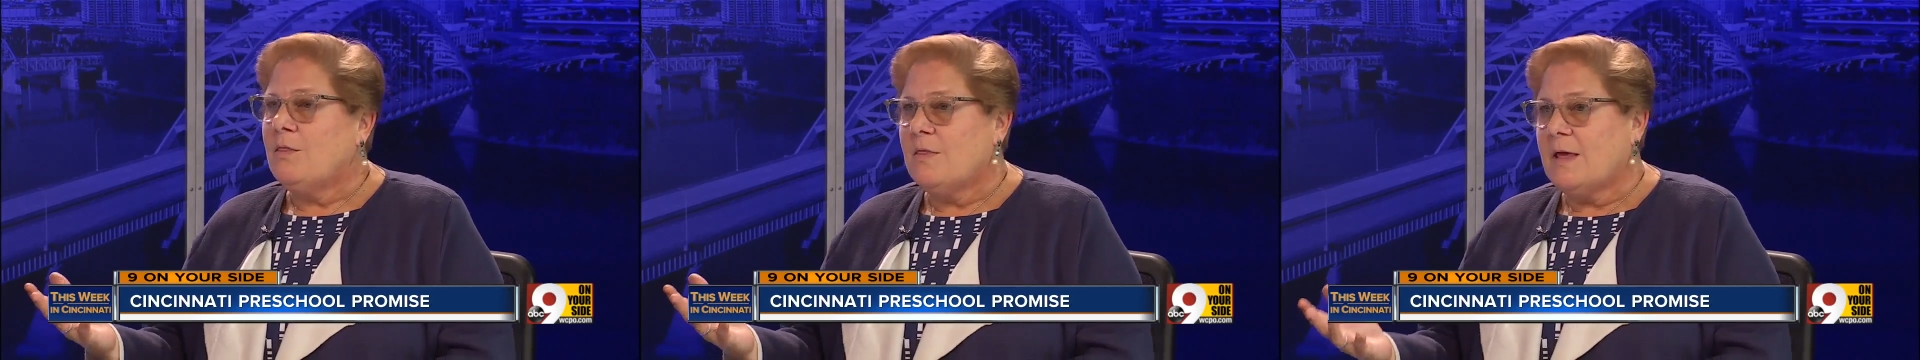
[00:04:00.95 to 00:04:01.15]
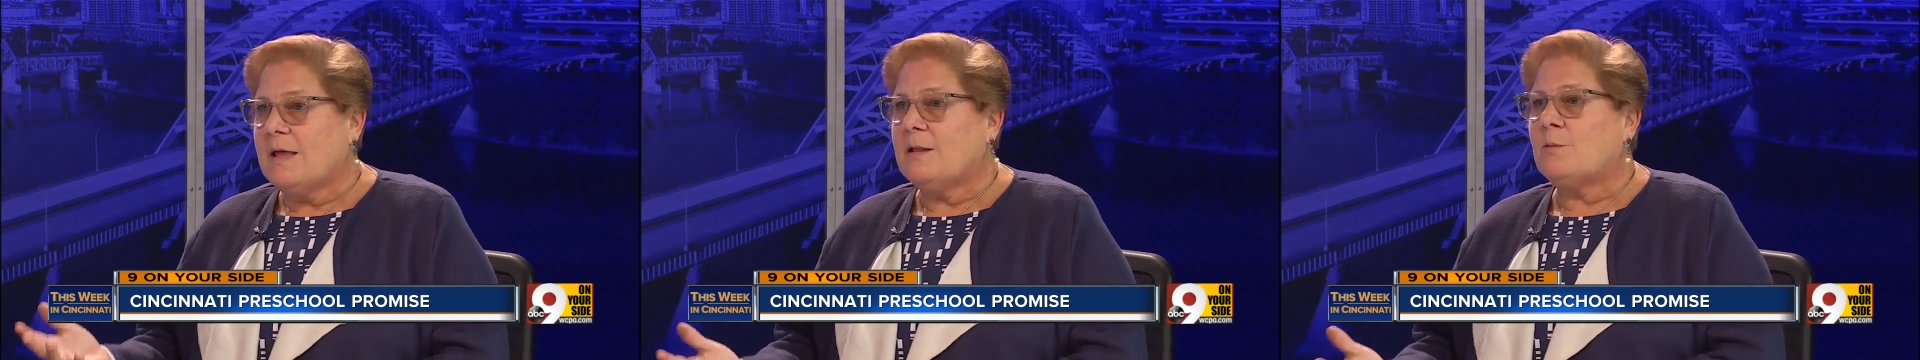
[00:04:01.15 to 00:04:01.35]

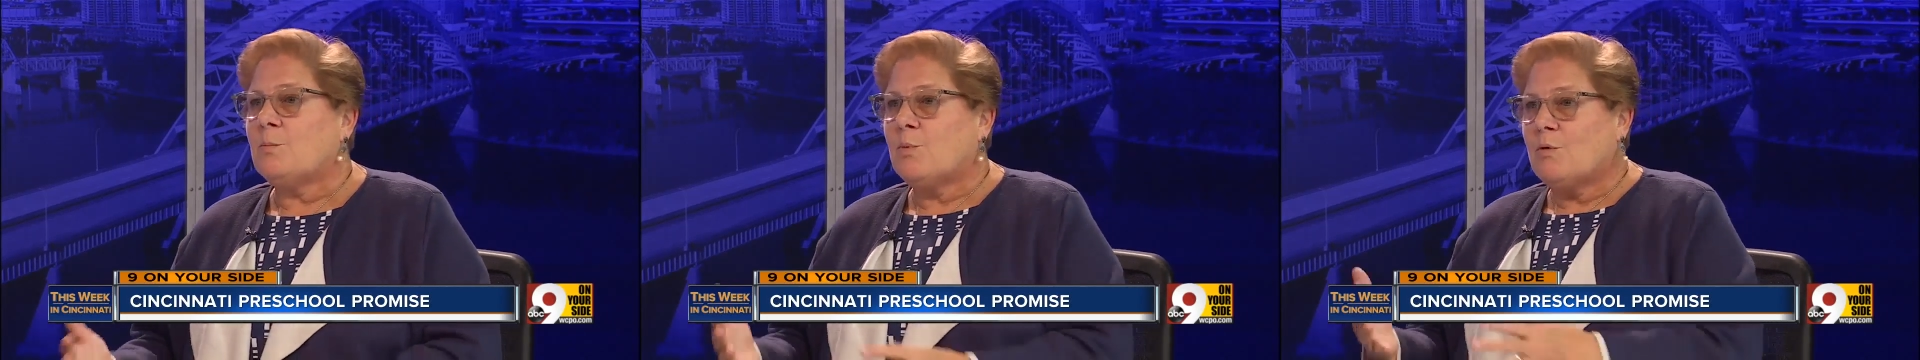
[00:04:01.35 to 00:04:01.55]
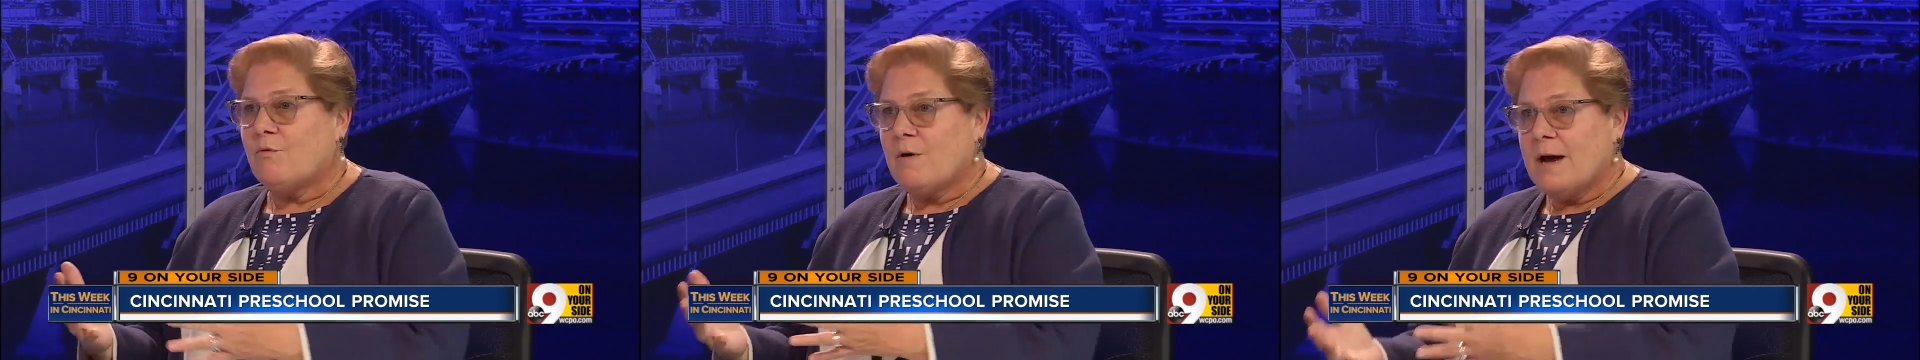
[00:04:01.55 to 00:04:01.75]
that
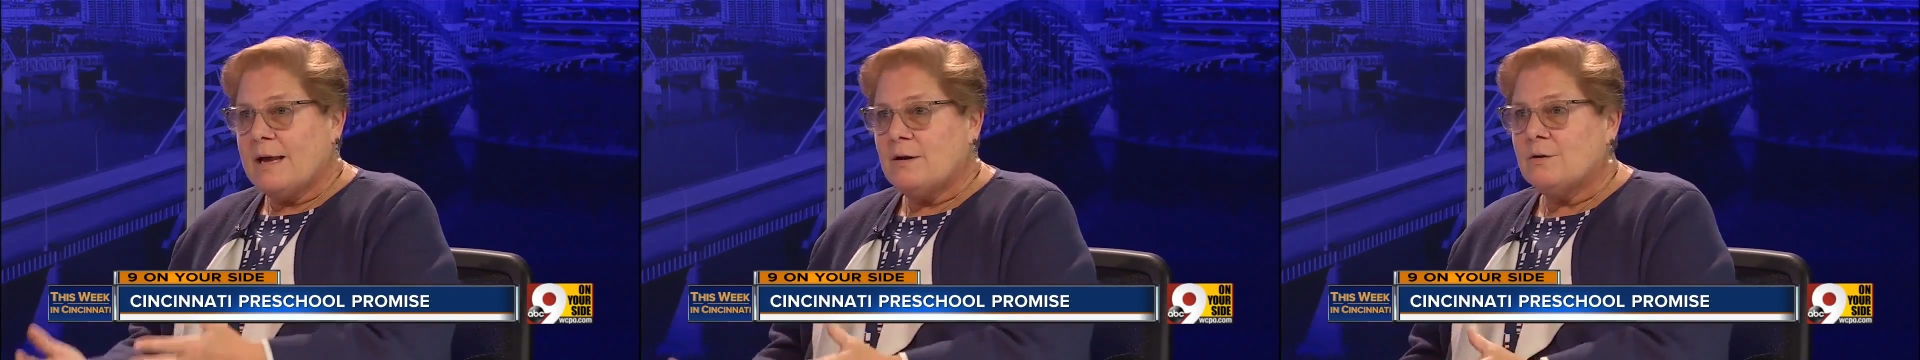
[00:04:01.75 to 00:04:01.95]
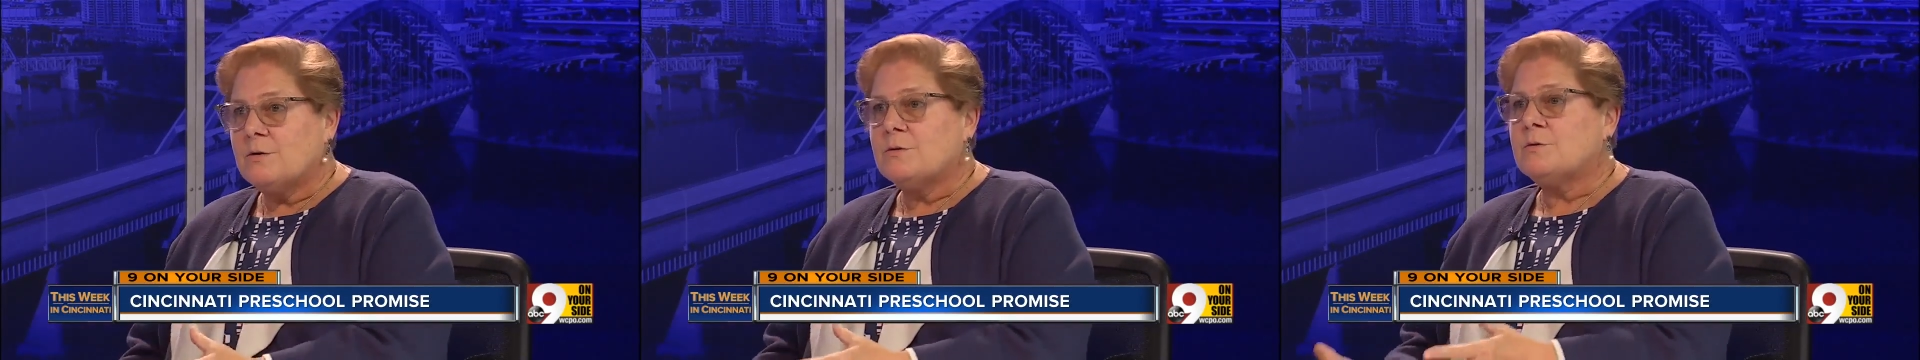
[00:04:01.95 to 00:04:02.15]

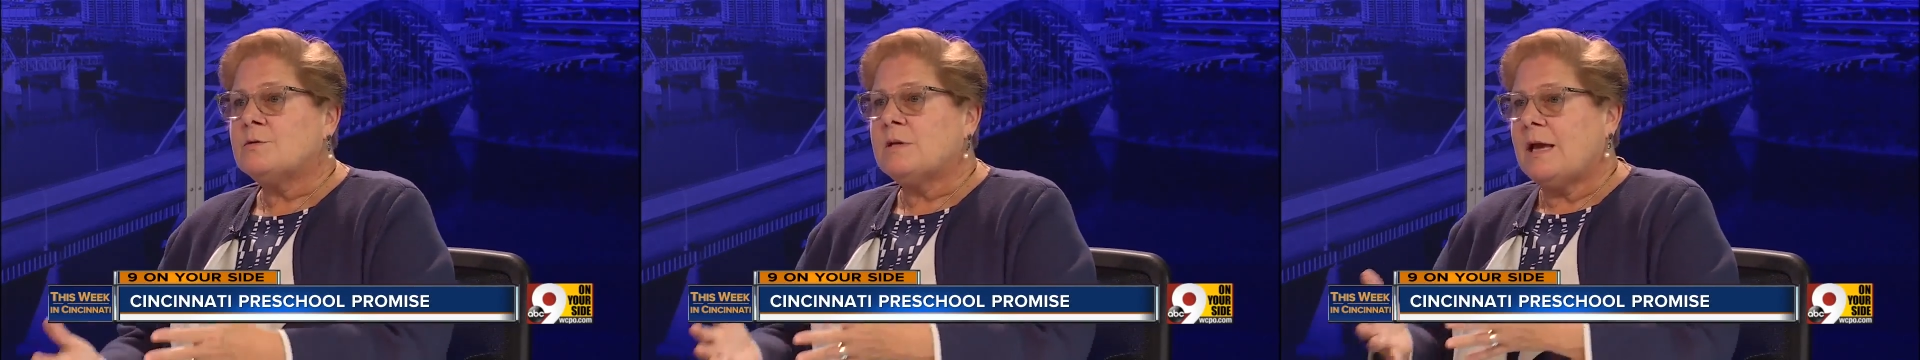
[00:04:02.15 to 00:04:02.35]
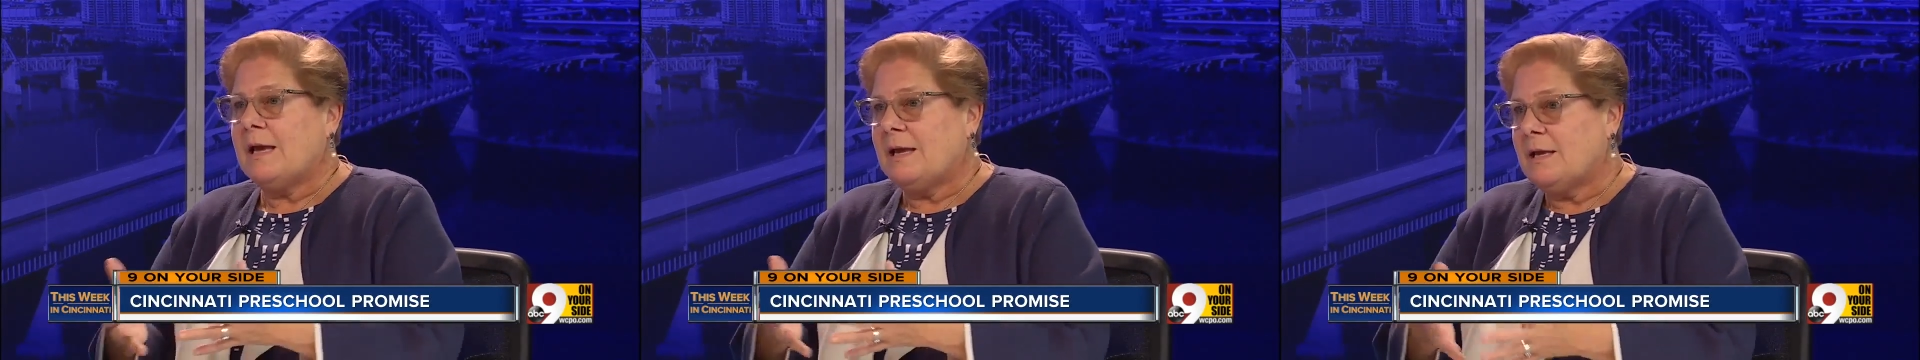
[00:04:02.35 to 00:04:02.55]

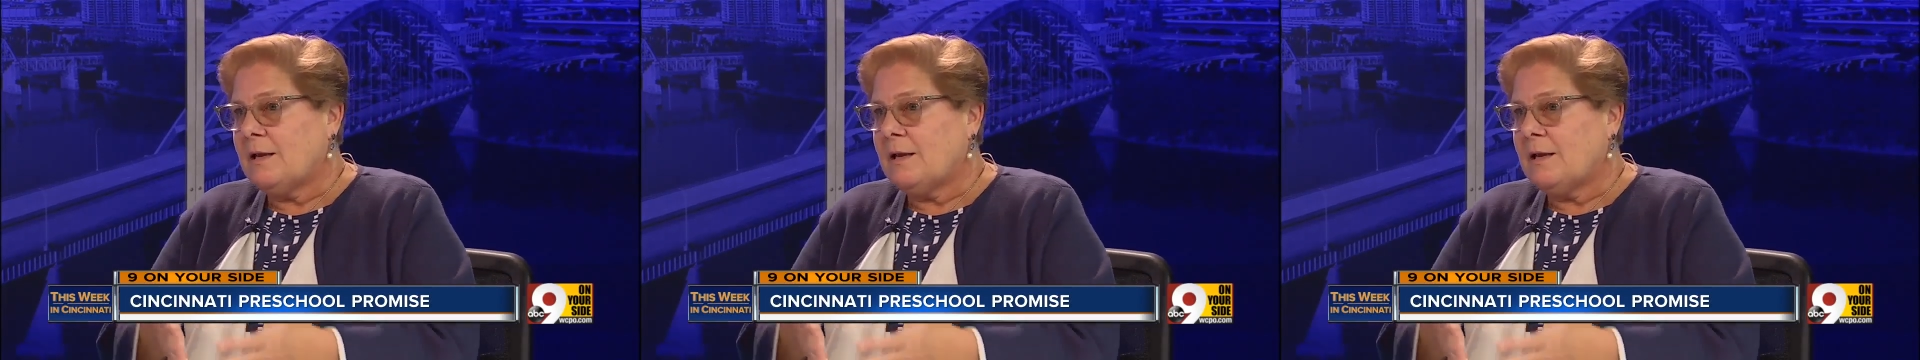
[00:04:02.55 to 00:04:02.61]
providers